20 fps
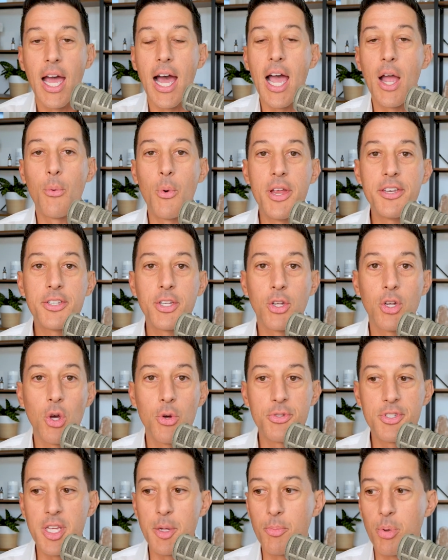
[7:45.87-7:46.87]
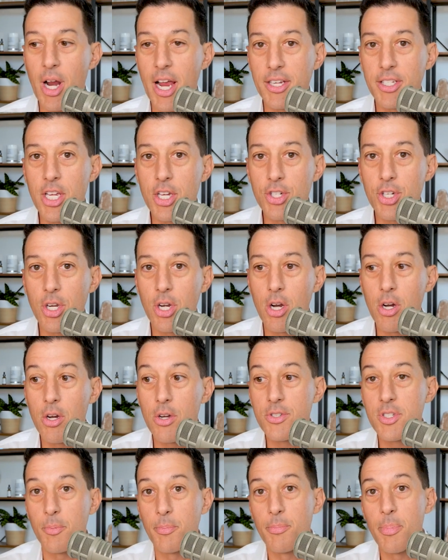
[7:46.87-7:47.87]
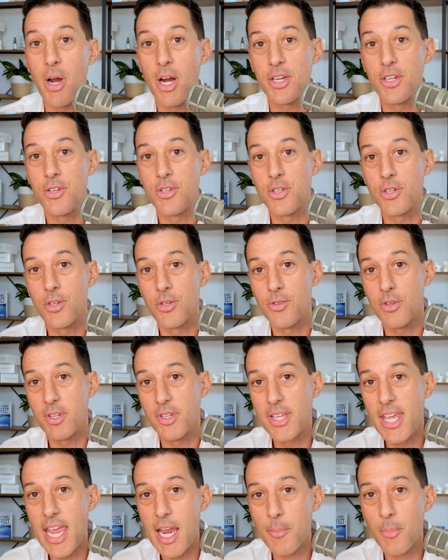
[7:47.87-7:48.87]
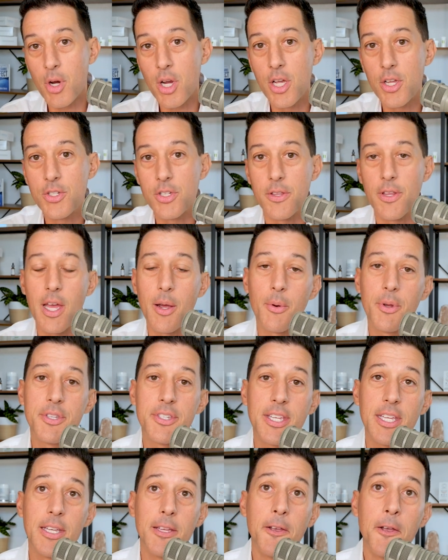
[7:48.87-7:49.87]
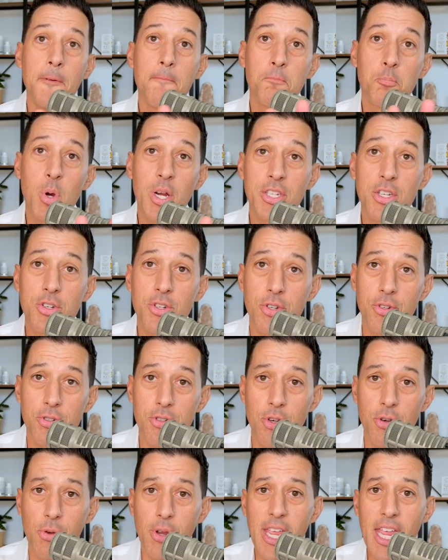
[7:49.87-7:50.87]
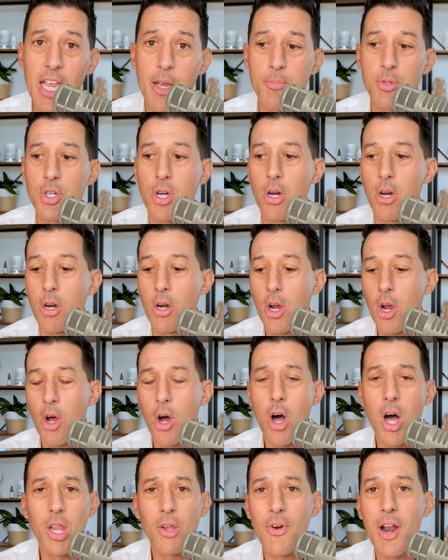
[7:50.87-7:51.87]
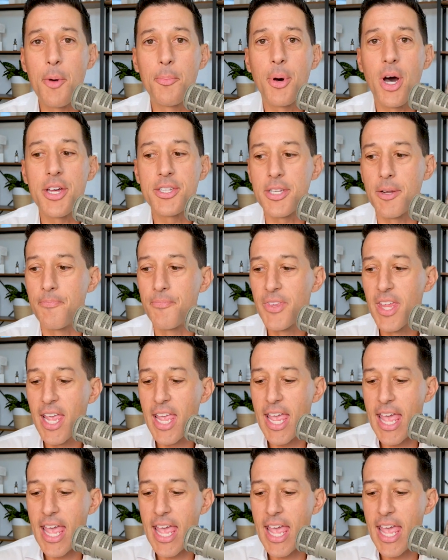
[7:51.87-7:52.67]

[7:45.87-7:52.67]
I went to go see practitioners, some practitioners in Cambridge, and then I would see practitioners in New Hampshire, all around Boston.